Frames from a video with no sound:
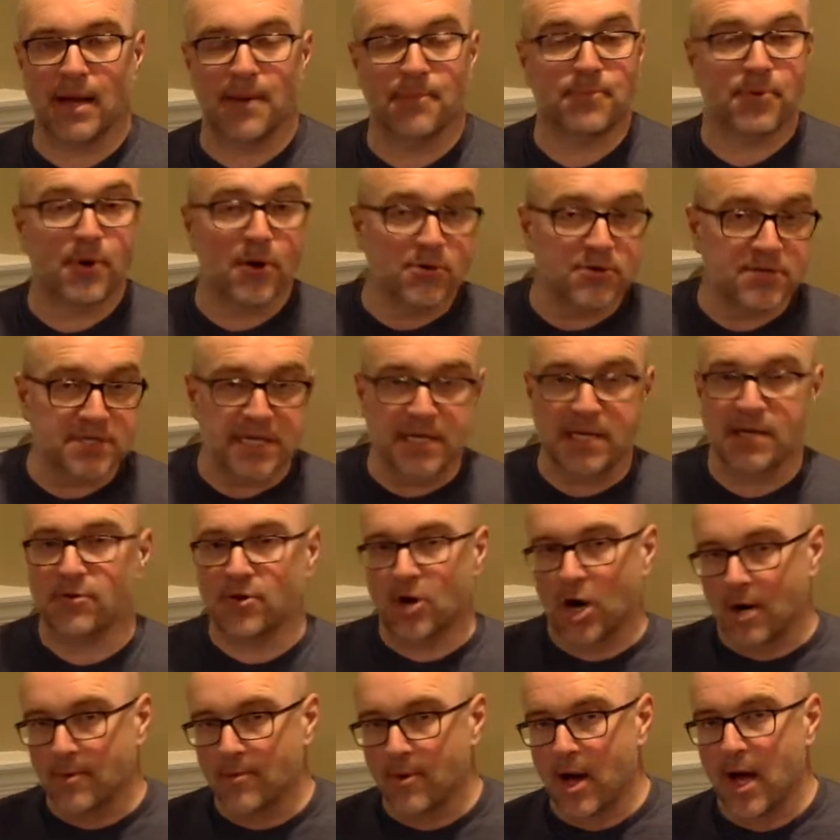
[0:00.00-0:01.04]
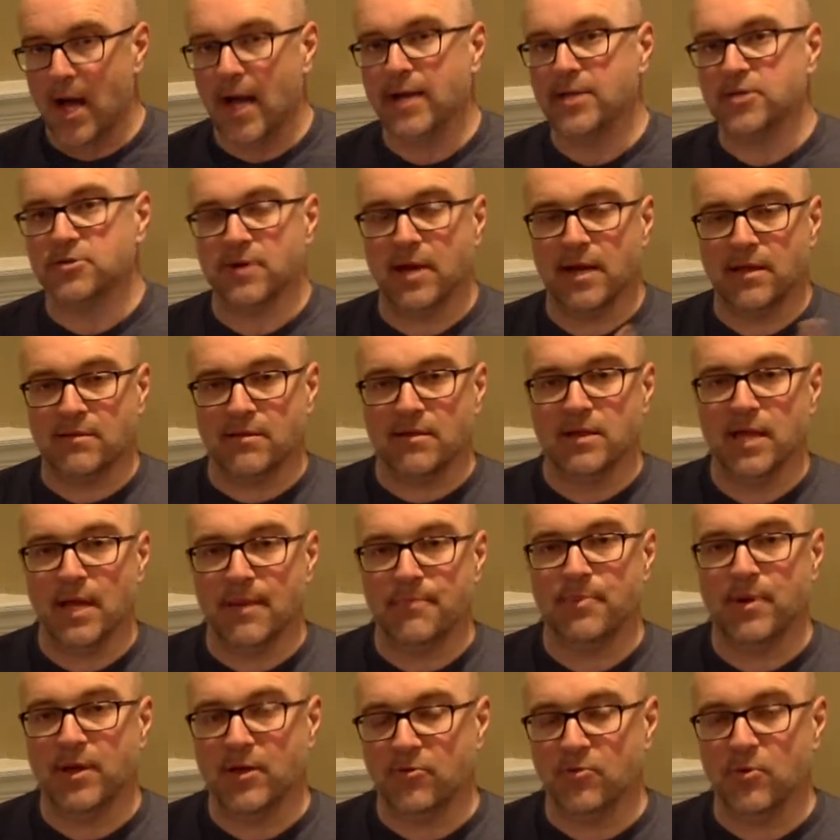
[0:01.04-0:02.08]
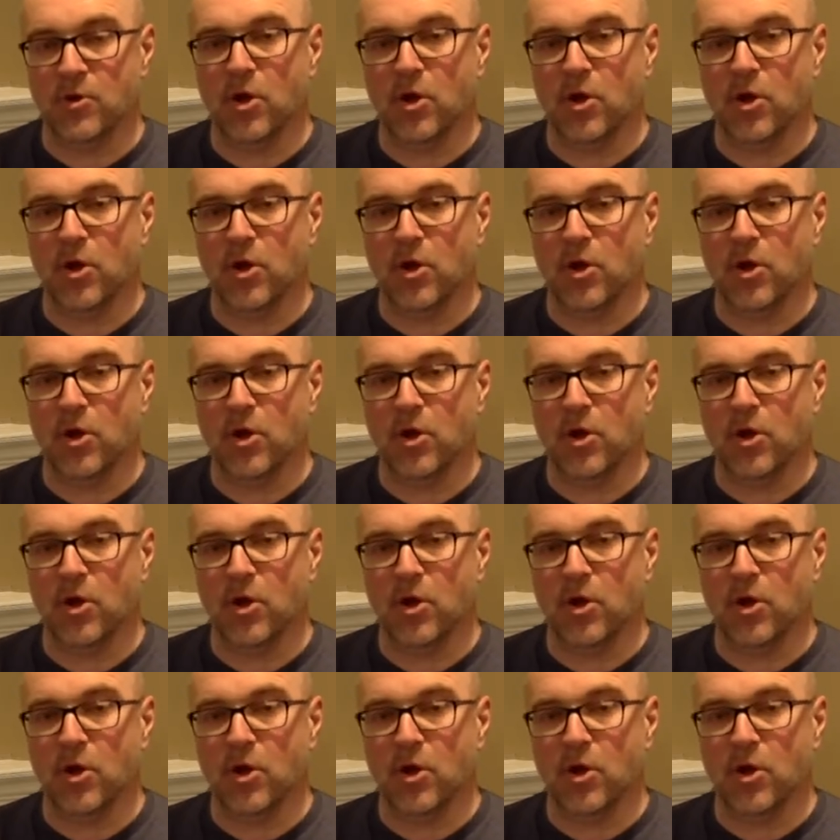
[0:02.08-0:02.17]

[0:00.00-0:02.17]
proteins, carbohydrates, lipids,